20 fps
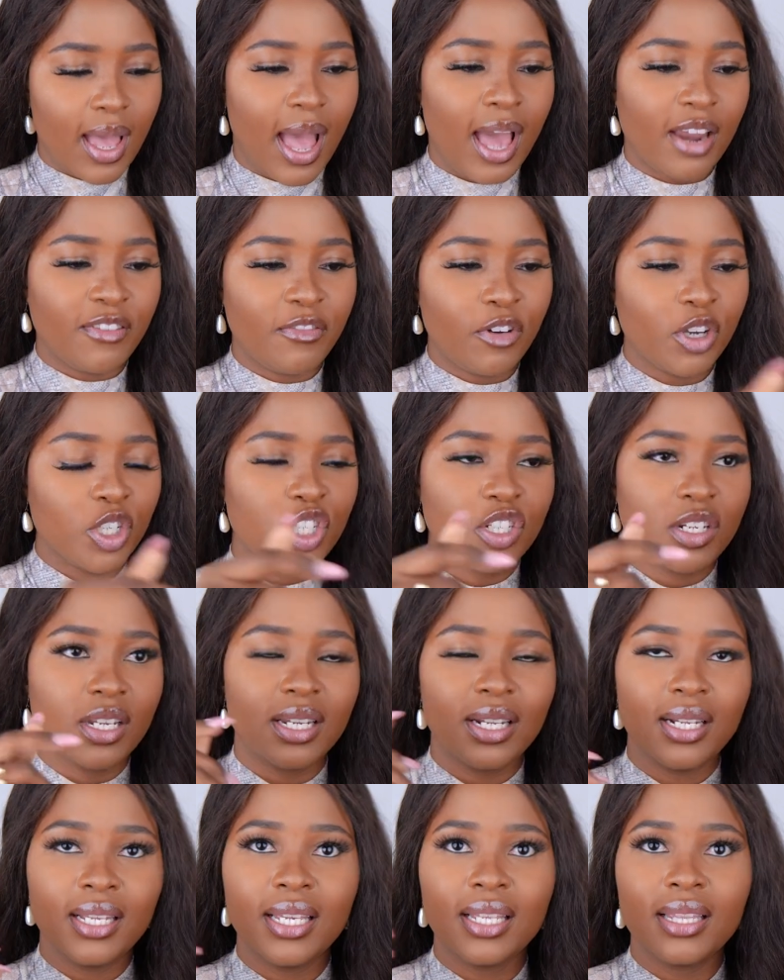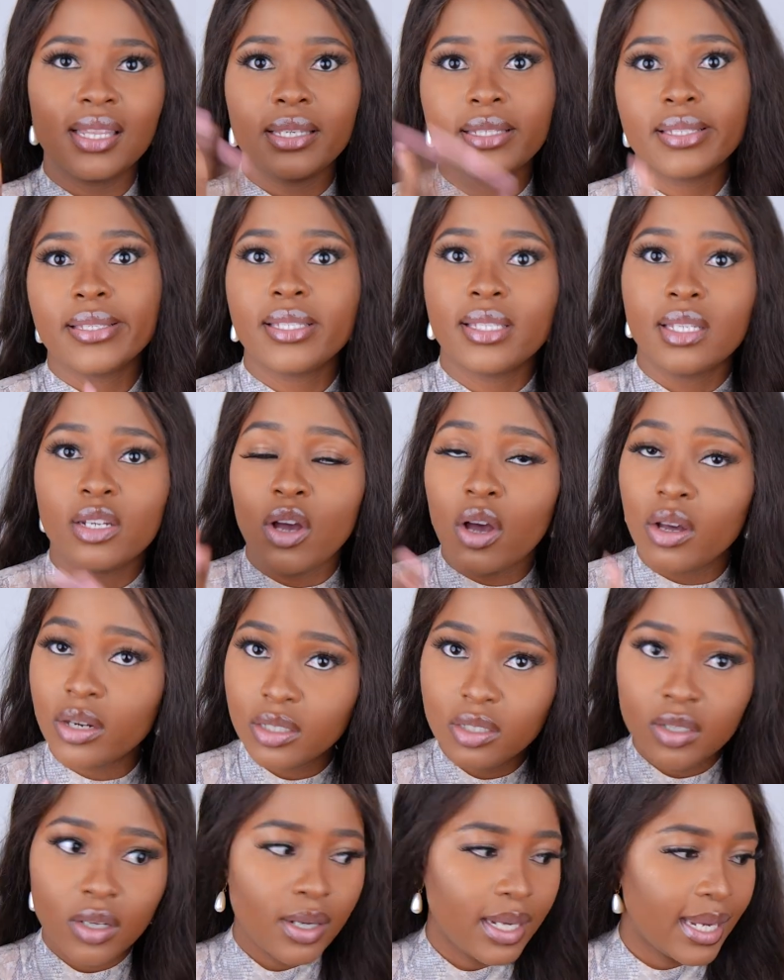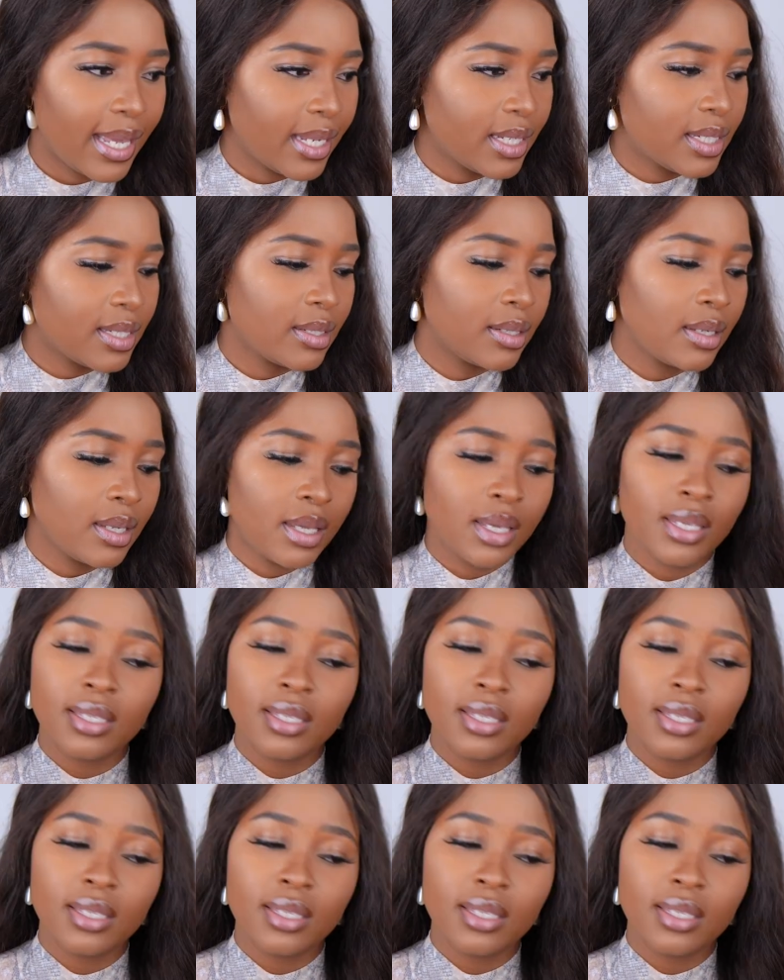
unfortunately, this is an eau de toilette.